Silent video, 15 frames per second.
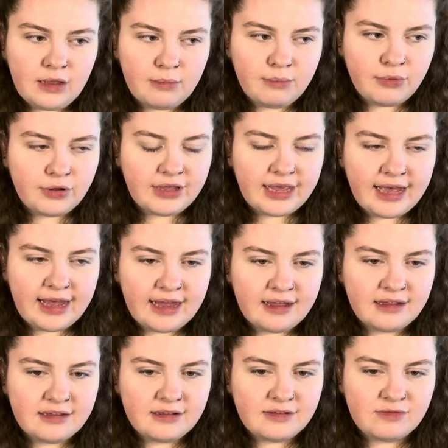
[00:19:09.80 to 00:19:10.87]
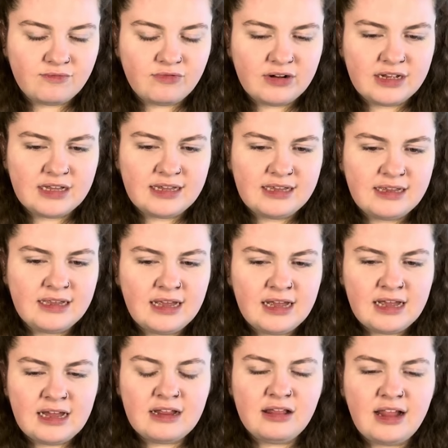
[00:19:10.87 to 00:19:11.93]
but yeah, really
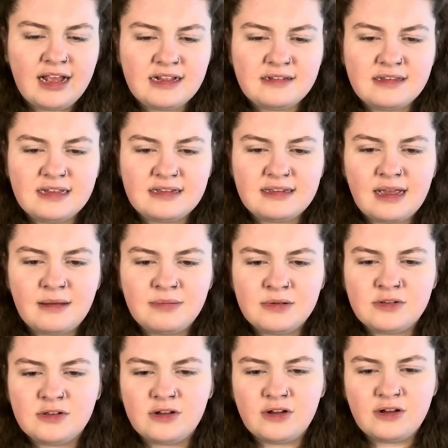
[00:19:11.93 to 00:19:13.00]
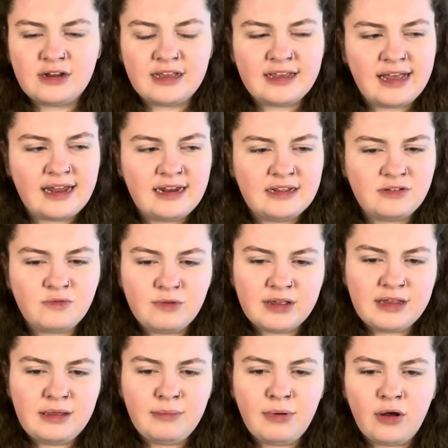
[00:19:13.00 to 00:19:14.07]
liked this episode. Again, it's
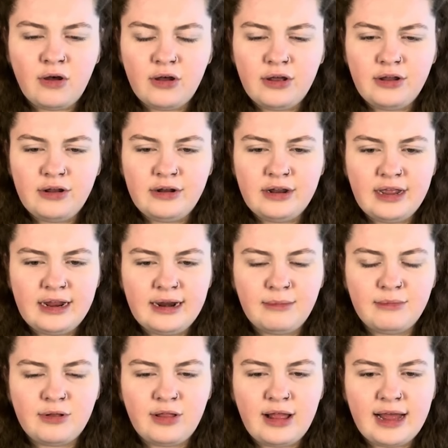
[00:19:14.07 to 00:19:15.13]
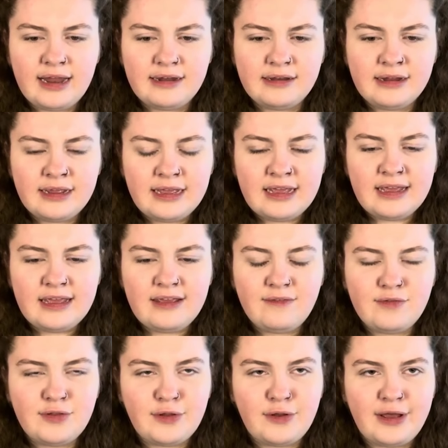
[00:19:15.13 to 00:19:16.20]
really important and I'm glad,
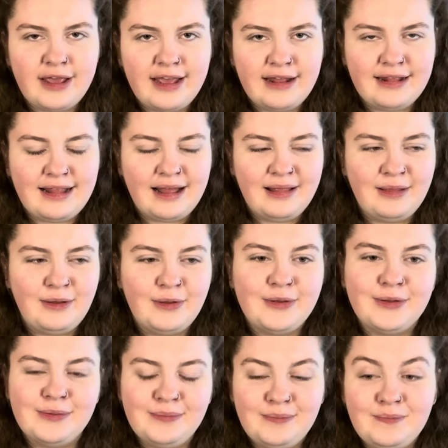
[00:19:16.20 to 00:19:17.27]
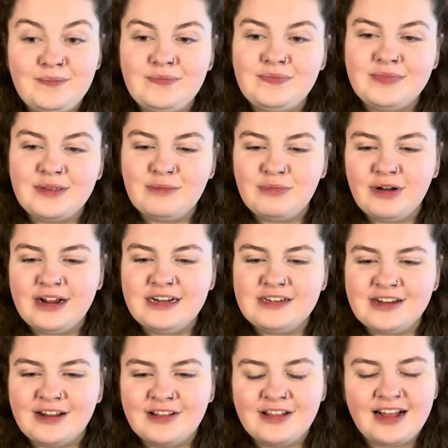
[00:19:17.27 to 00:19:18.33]
even though I had that little
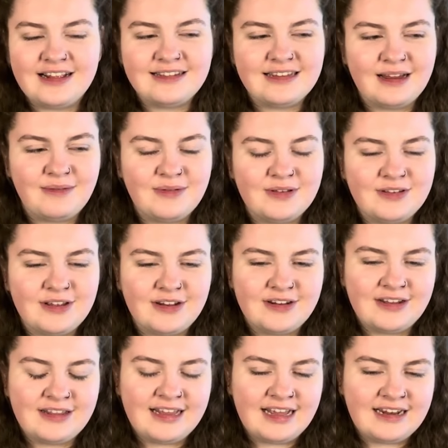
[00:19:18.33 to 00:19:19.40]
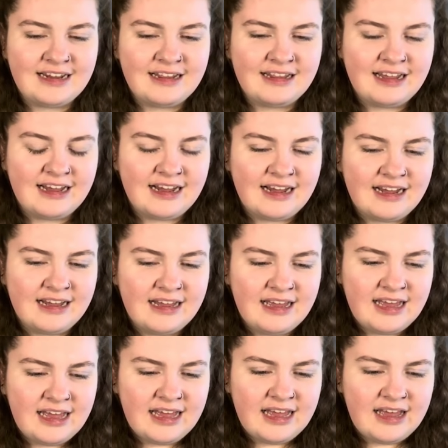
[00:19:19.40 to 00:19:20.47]
breakdown last episode at the end of that,
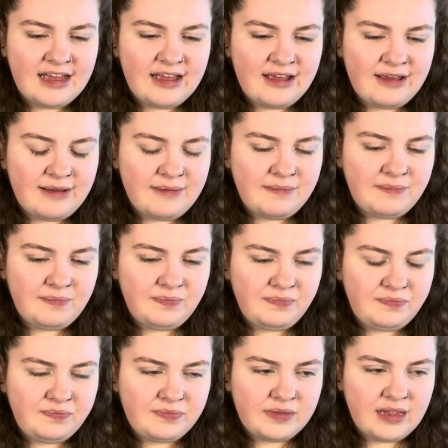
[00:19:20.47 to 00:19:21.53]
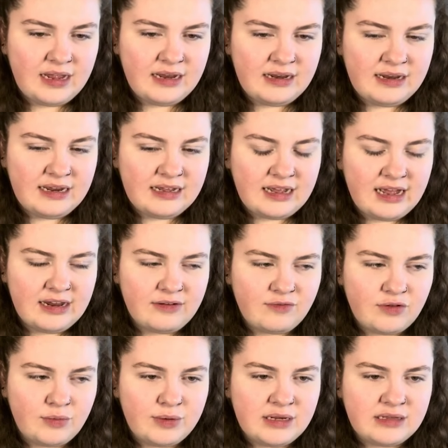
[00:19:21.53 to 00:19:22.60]
um, and kind of
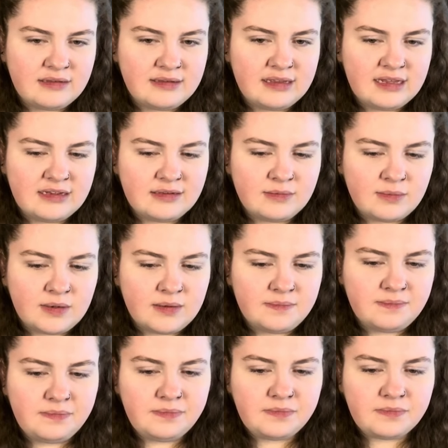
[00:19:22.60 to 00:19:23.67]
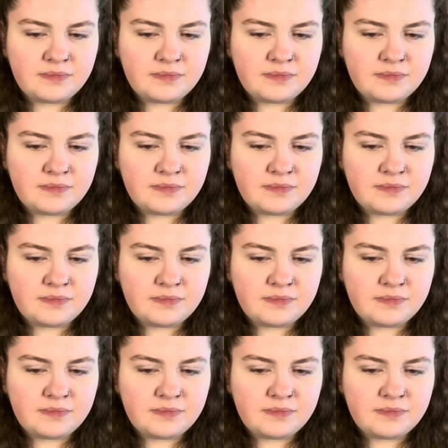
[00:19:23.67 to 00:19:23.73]
going into this one,